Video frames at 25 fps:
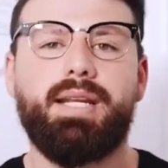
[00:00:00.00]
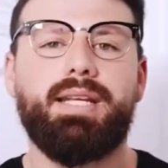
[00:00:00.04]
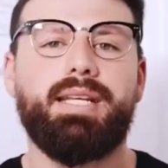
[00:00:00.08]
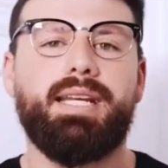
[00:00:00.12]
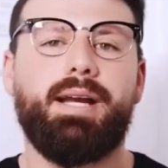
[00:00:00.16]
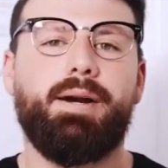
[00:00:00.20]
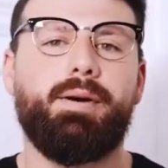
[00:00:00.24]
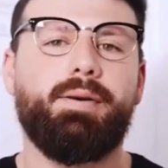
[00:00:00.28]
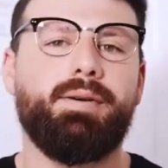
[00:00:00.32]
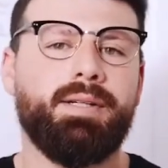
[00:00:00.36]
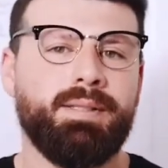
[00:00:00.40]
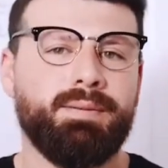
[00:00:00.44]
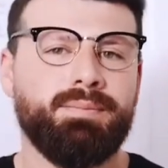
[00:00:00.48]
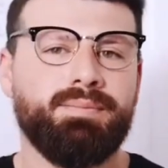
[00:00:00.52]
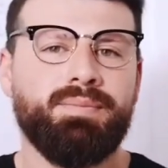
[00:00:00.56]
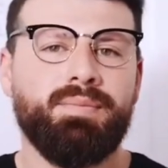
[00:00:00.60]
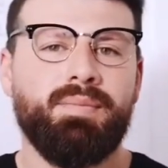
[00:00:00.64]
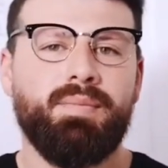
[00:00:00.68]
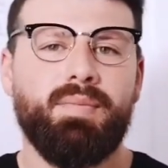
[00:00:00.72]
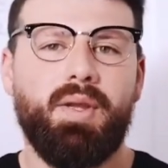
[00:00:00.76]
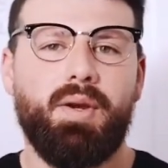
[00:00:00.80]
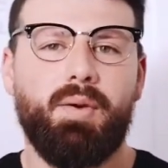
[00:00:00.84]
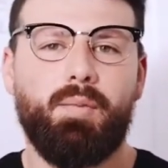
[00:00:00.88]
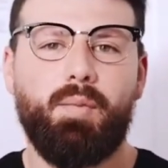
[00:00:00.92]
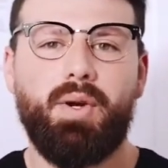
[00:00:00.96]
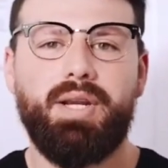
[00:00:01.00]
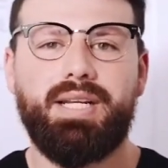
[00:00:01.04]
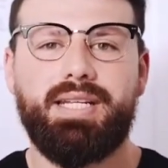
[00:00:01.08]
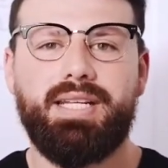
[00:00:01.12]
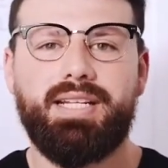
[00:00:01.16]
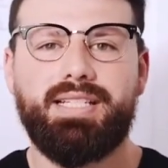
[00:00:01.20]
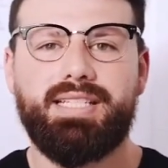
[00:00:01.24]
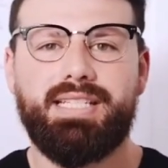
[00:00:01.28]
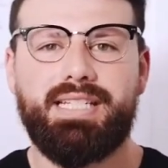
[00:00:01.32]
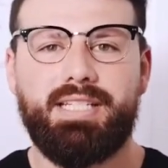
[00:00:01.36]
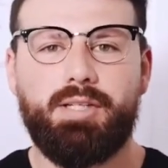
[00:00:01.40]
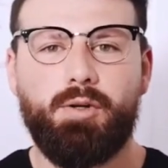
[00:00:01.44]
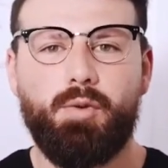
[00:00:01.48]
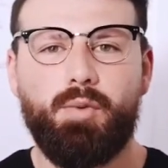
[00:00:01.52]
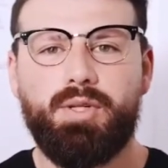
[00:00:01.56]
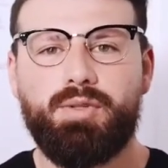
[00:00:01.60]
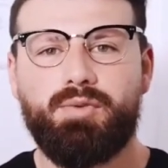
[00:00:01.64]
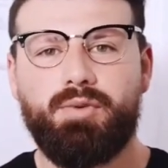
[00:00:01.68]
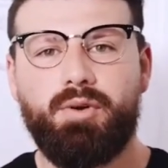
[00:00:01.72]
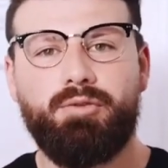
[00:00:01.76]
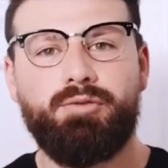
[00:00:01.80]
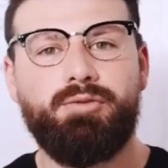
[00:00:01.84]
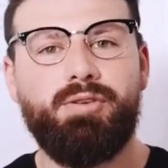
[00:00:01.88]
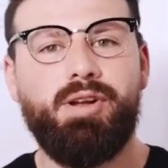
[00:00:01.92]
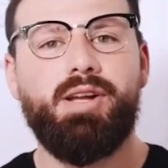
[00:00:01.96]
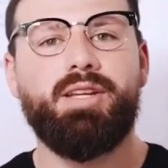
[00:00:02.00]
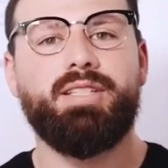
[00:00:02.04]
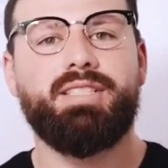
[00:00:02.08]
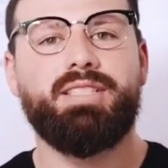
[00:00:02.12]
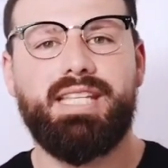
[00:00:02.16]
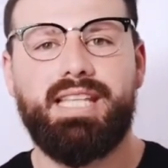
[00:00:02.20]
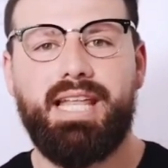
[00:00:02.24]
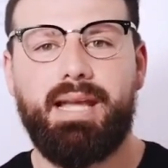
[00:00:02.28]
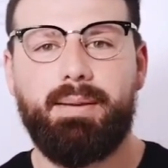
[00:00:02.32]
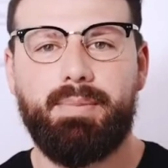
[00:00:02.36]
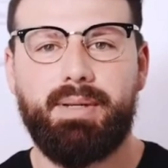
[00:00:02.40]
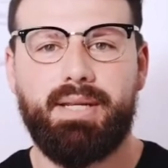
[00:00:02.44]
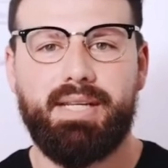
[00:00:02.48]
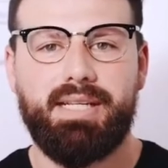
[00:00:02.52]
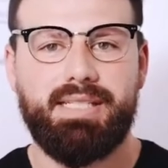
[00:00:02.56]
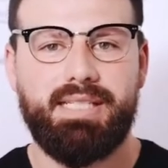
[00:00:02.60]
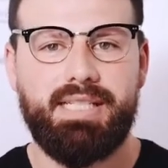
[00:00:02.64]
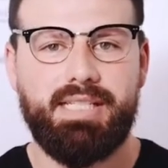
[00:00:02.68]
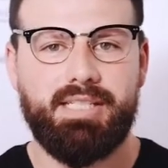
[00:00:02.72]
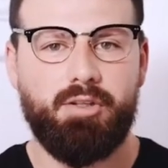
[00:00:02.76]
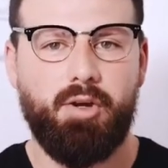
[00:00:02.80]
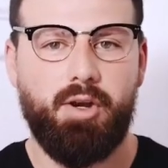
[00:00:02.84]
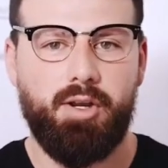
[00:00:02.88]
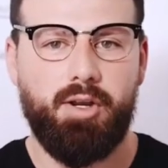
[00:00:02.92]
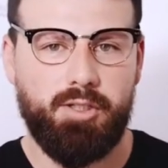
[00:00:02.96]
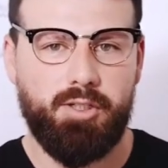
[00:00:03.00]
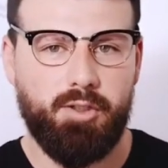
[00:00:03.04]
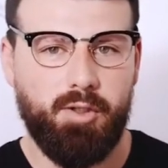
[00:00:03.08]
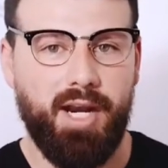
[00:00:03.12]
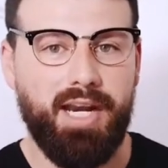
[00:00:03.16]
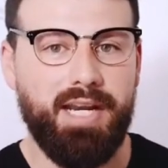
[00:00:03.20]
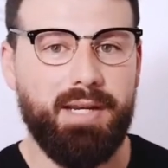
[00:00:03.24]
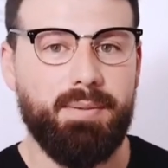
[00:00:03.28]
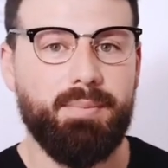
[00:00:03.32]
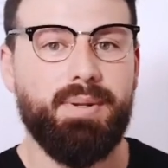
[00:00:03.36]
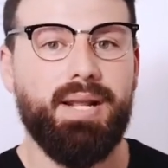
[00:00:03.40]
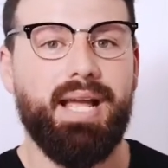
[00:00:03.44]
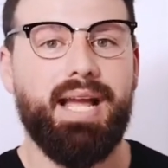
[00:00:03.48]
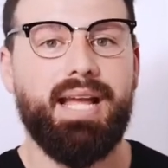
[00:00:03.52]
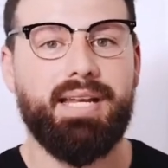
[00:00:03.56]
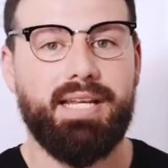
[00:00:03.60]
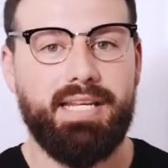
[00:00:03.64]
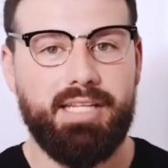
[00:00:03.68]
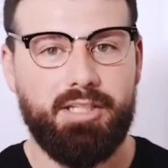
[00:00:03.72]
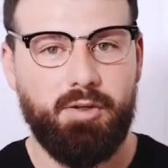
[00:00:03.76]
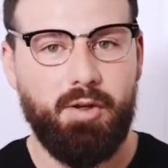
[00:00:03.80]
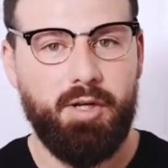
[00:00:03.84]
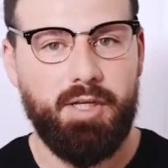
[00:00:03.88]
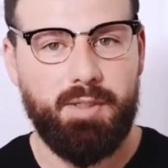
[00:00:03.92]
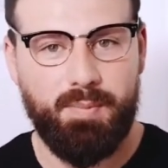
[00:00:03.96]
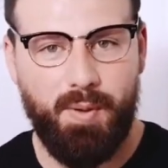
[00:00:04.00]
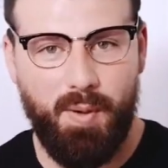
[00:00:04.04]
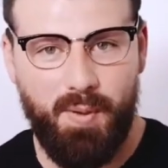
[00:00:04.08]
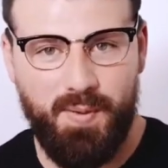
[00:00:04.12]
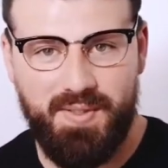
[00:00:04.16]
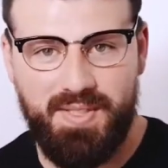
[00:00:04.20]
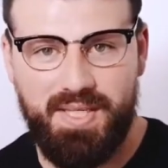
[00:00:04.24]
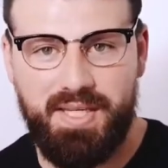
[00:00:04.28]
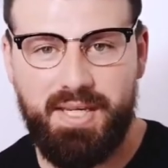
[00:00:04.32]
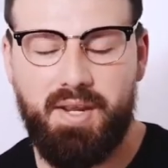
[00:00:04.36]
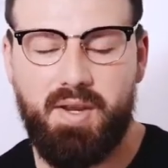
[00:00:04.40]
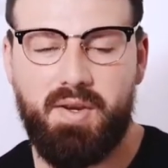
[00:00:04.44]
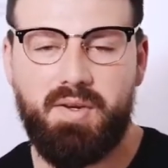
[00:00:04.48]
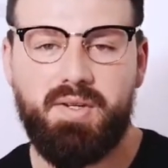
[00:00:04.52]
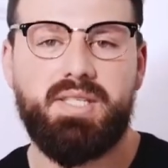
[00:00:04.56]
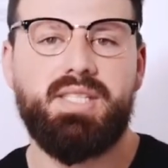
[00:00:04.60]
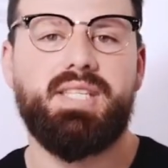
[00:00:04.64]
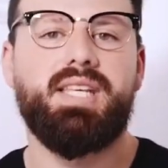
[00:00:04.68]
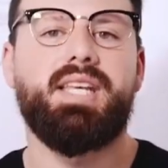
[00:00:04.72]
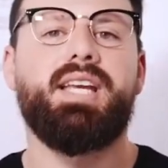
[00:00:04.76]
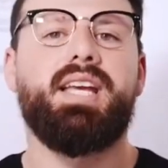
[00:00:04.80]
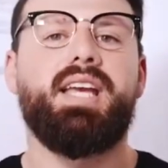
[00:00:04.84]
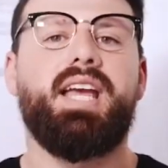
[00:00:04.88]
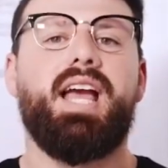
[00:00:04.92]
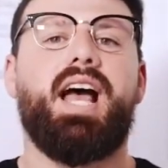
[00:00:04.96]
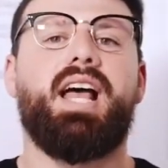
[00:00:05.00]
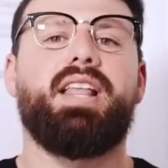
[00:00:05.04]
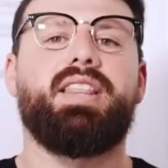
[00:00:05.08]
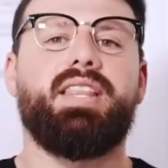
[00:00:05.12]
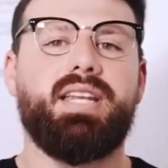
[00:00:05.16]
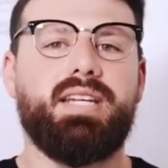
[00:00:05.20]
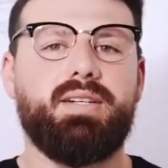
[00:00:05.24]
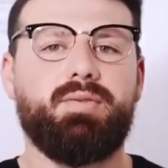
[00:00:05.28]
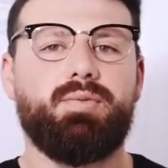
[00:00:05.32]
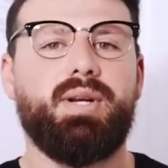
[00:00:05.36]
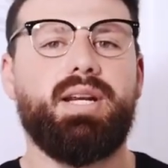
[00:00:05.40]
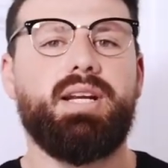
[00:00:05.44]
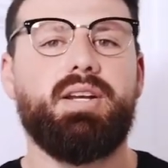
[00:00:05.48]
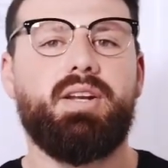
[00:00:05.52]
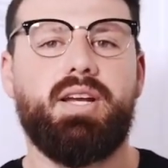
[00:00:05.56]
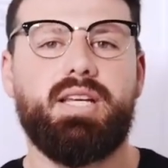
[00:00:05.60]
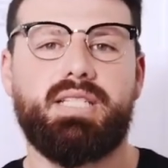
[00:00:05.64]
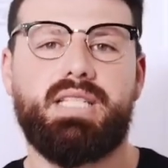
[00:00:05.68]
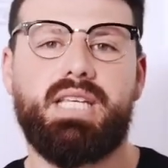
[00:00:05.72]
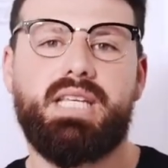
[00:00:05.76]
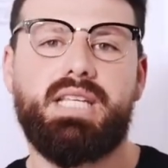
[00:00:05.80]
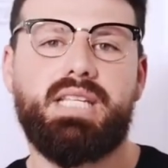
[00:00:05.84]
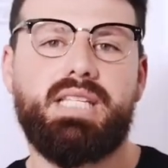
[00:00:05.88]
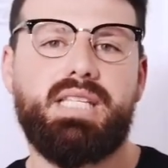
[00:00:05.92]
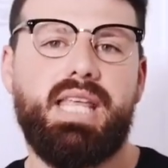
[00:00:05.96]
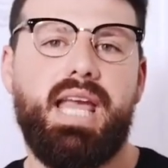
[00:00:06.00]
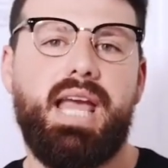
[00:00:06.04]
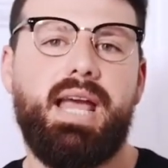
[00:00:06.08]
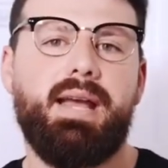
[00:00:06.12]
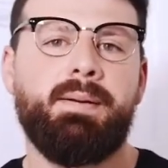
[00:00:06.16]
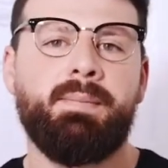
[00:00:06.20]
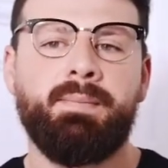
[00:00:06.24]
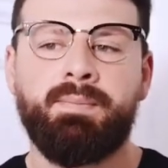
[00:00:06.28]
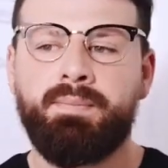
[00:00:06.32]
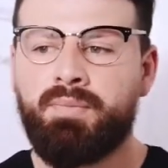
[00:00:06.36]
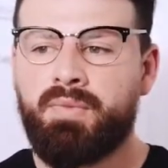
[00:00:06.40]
Now, what he does is he always refers to that because he's got his trading plan, he's got his post-it notes, and then he realizes that